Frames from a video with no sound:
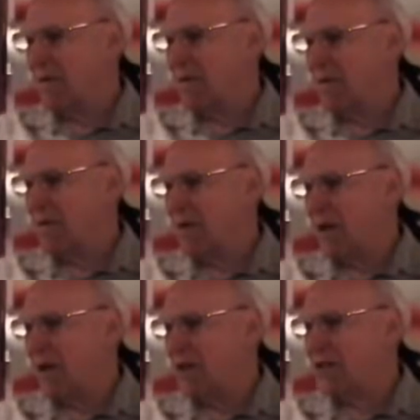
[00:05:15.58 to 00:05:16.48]
uh,
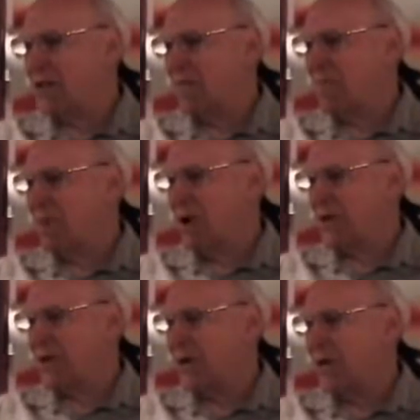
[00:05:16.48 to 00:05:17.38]
at least a
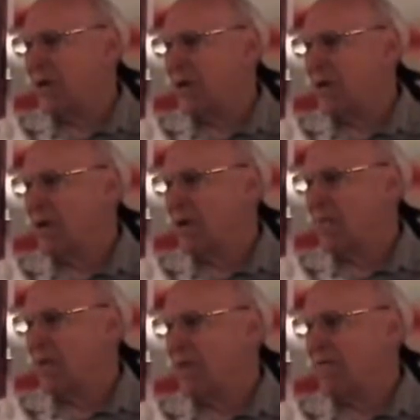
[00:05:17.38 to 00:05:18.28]
month
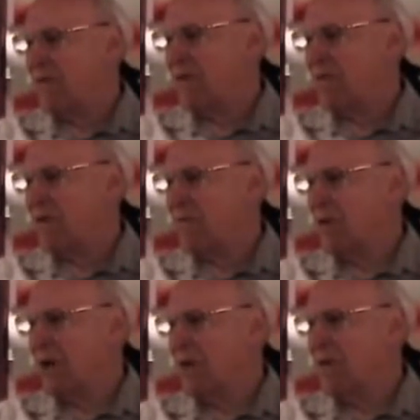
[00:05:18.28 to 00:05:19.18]
before we
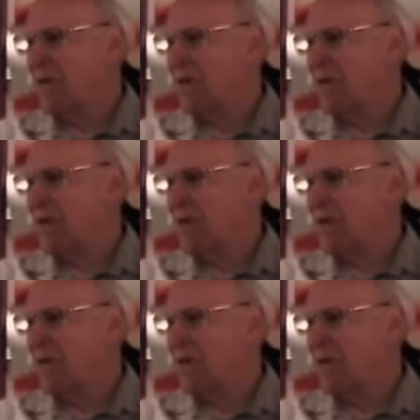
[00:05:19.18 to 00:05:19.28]
went.